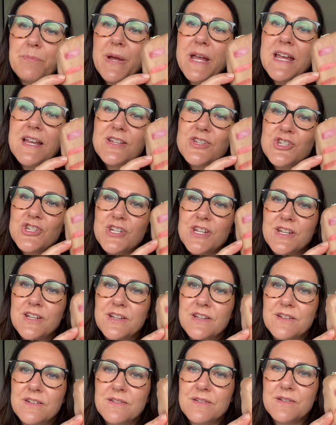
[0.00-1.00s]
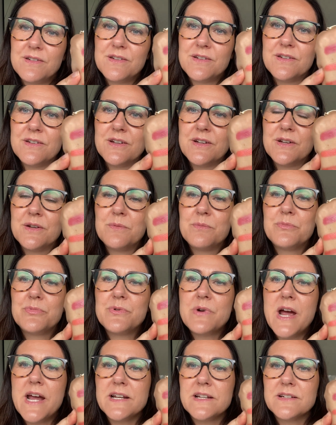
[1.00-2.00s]
peachy
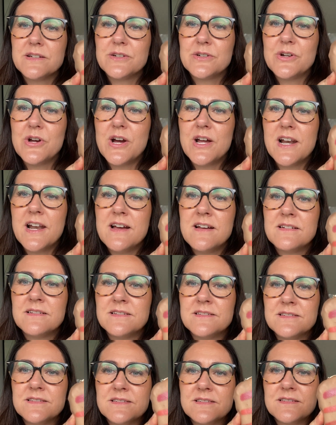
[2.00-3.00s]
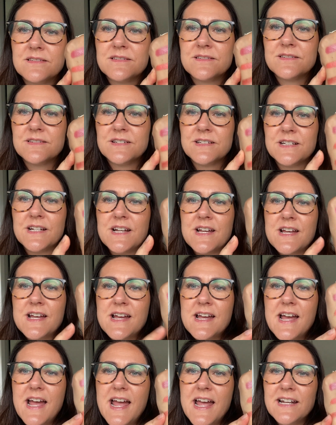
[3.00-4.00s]
bright color.
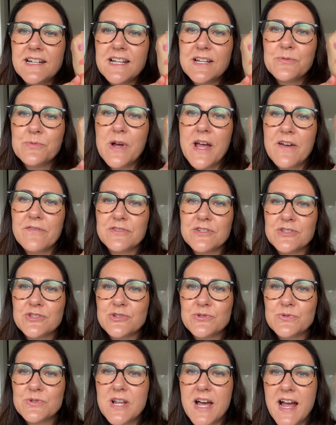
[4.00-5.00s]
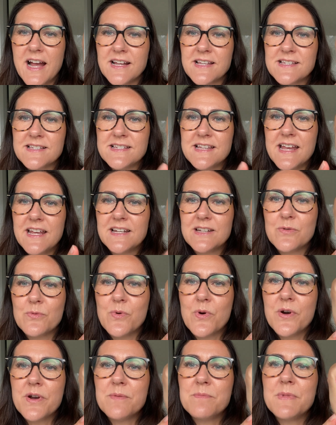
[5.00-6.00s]
And then we have the two darkest shade, the
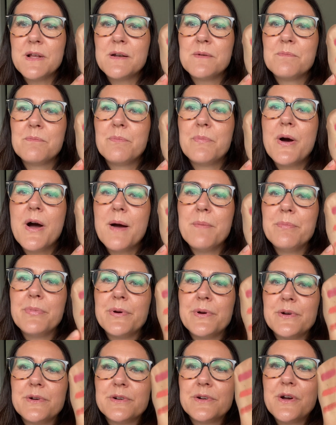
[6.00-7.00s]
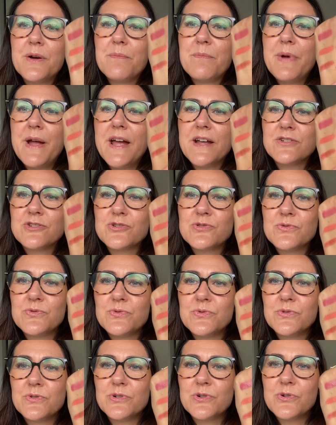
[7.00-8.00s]
Watermelon Pop compared
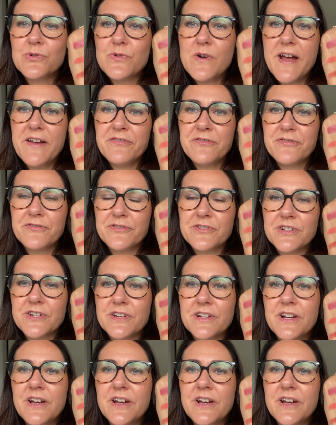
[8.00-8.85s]
to Craft.